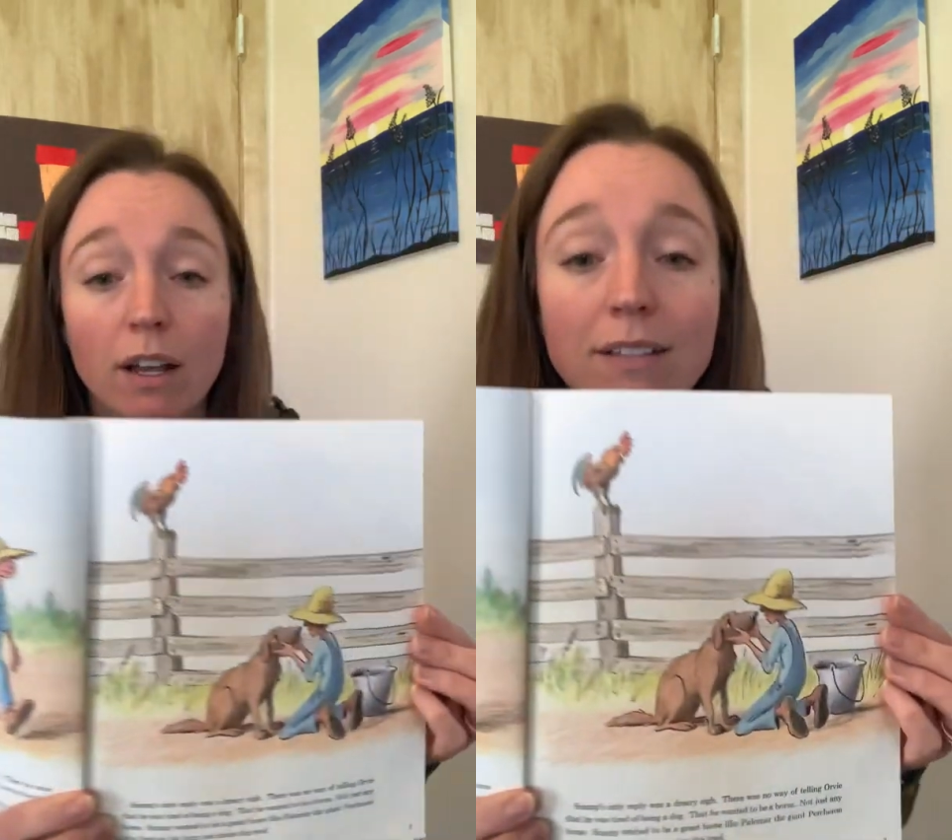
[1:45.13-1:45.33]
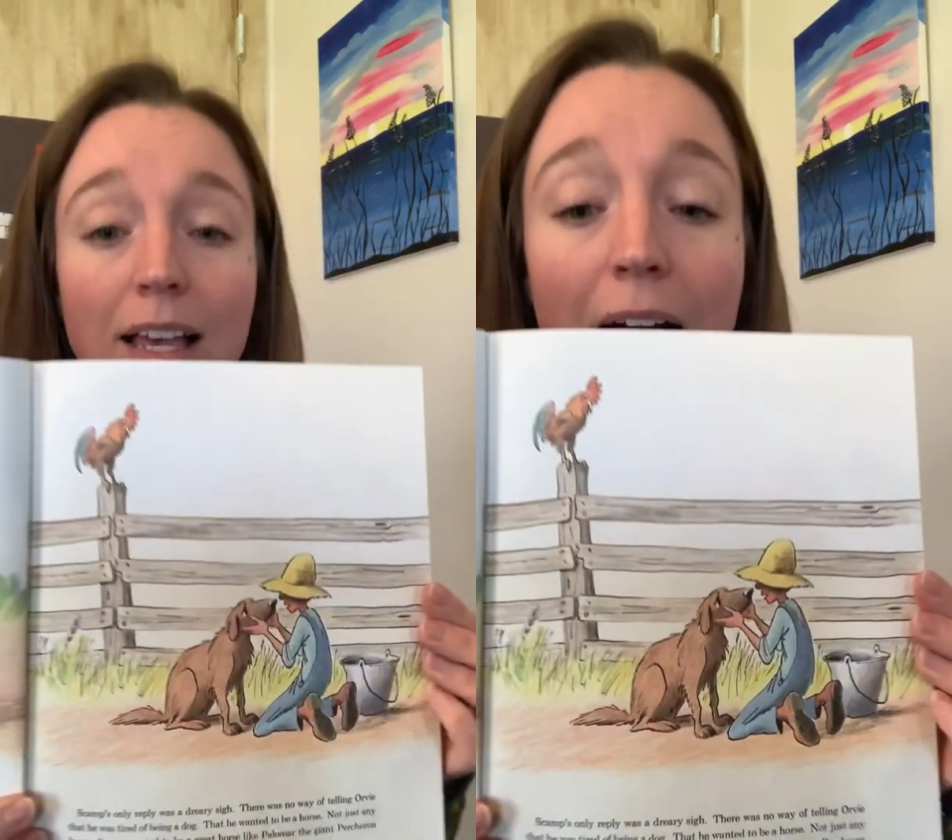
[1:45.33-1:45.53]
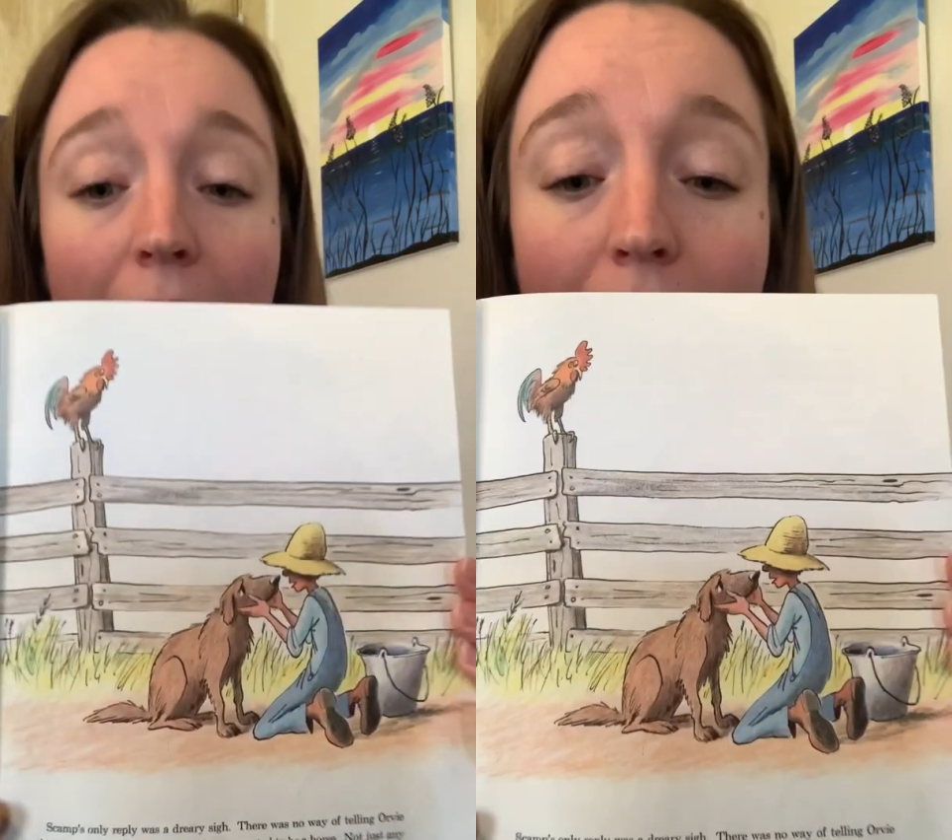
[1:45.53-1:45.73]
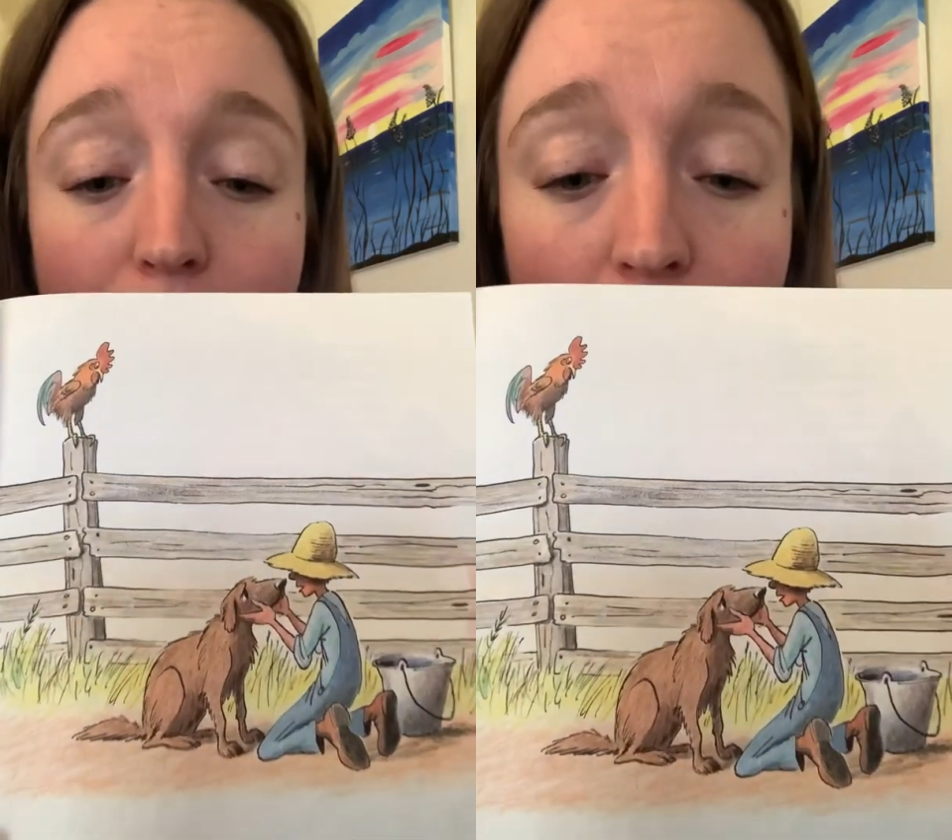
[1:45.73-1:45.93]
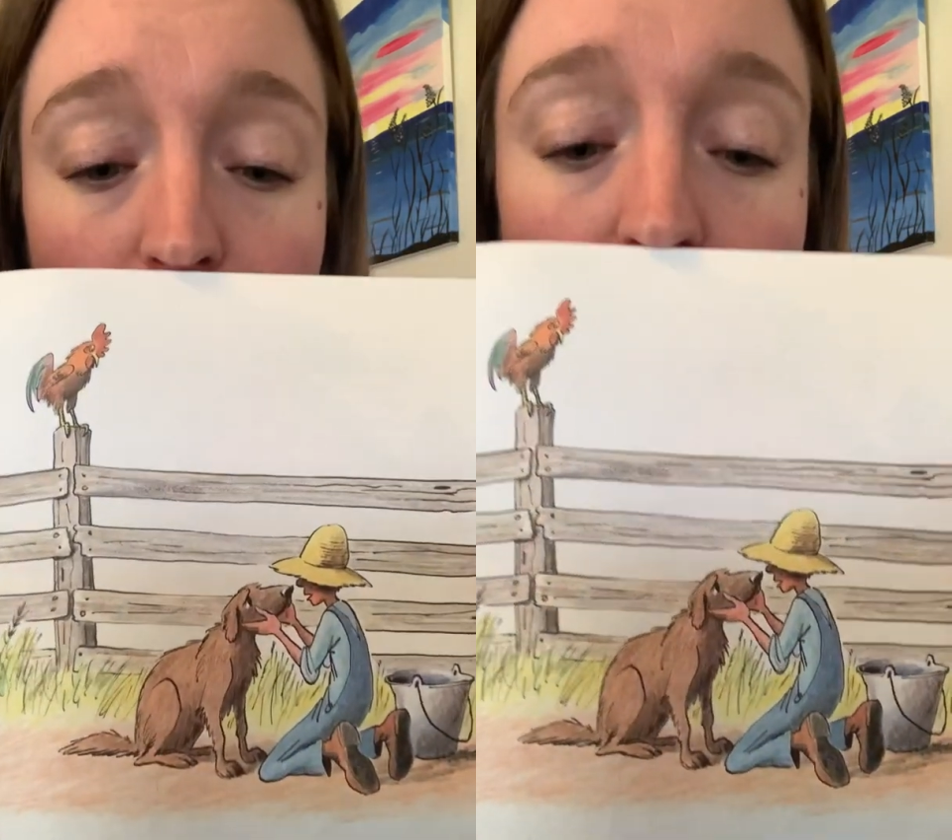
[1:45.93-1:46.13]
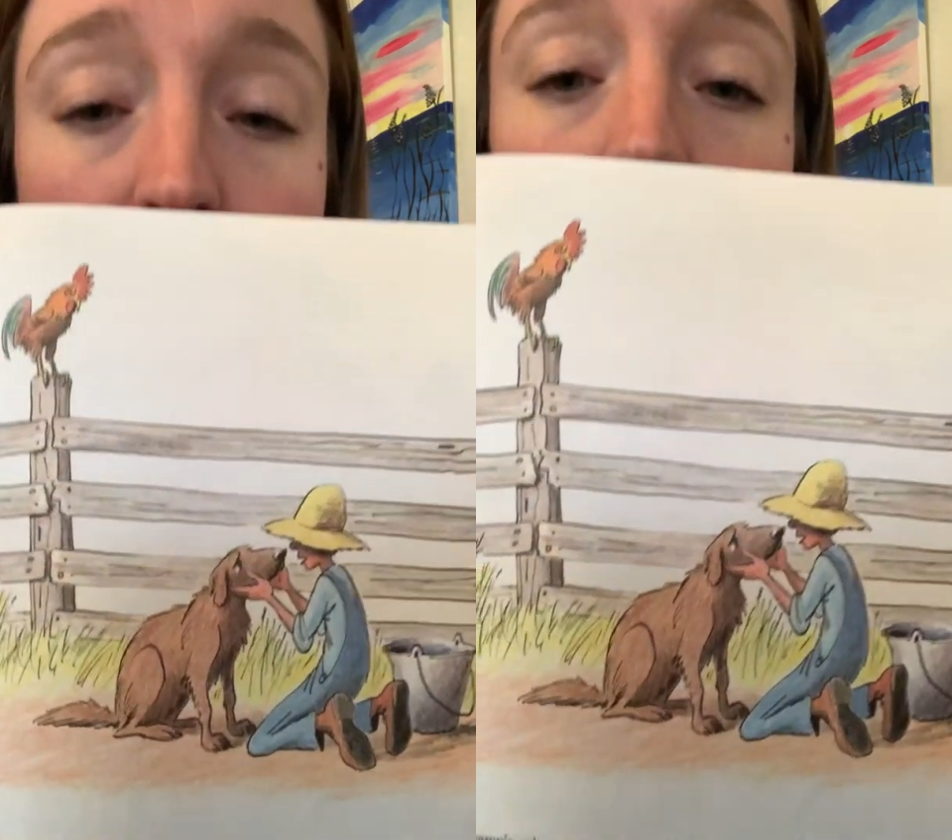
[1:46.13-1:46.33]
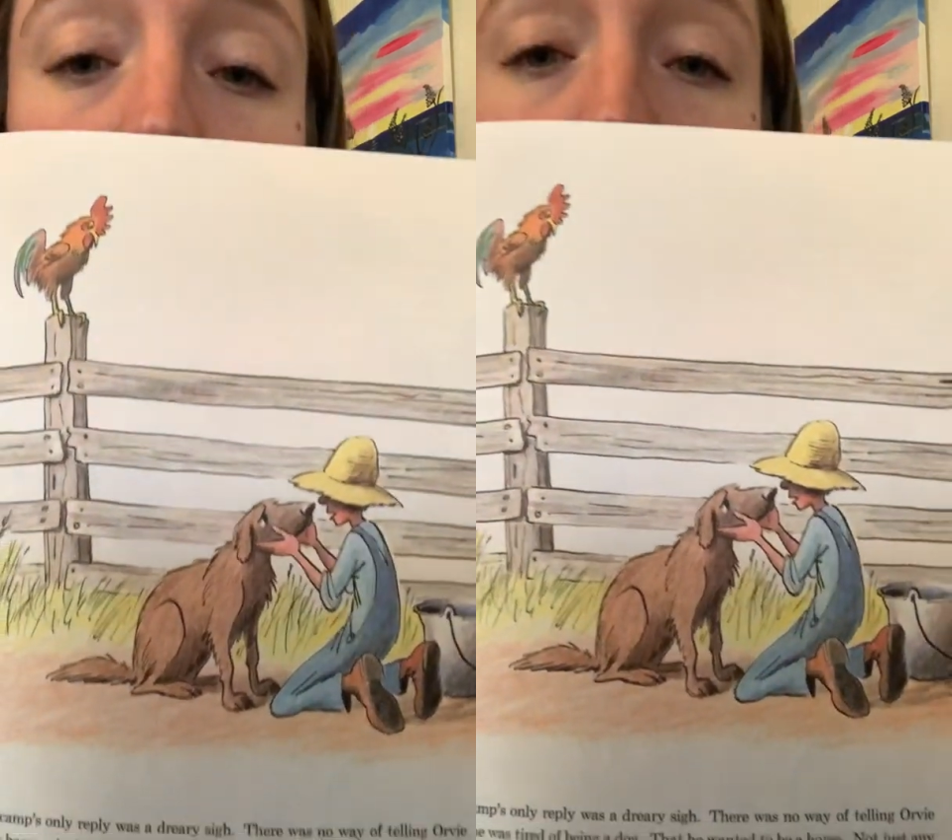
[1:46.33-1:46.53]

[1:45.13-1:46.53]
because I've never seen it